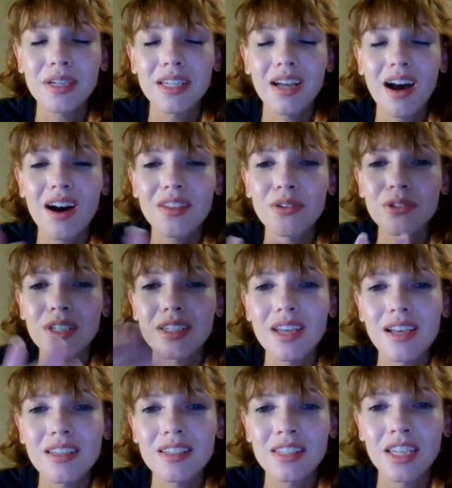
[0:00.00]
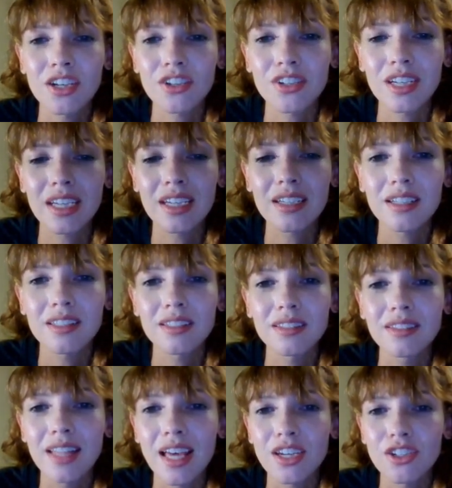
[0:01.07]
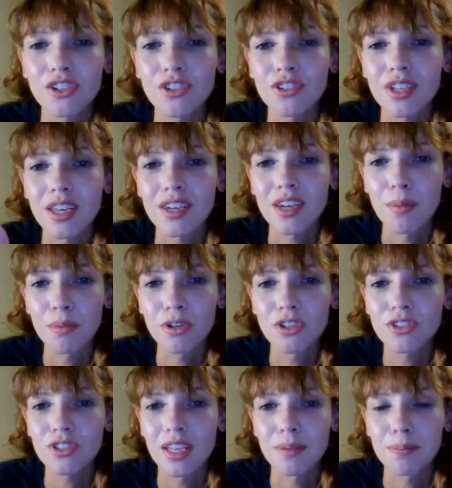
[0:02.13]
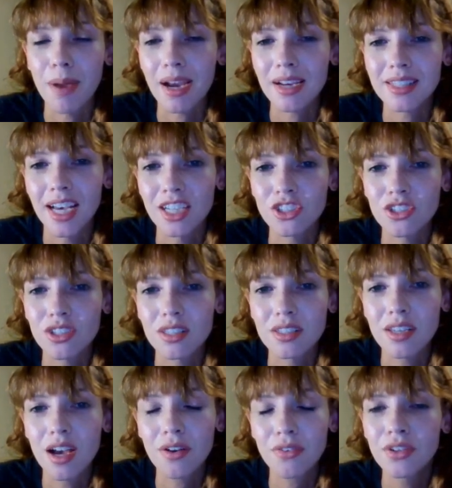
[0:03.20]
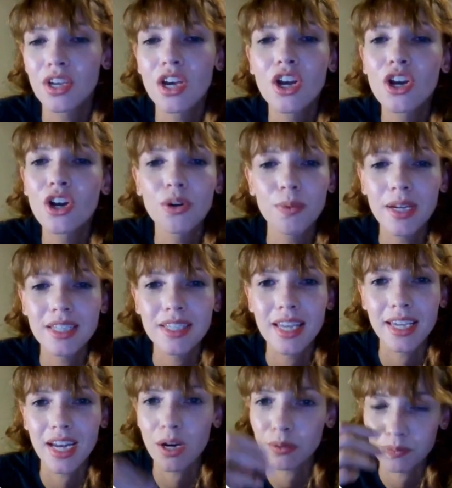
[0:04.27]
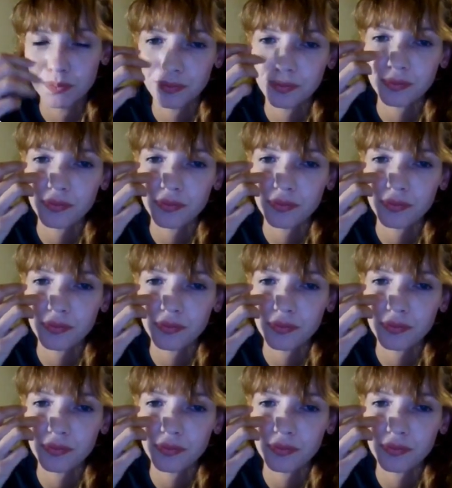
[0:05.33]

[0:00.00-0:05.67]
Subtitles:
but all those unnecessary letters and numbers and backslashes and stuff, we can take it out.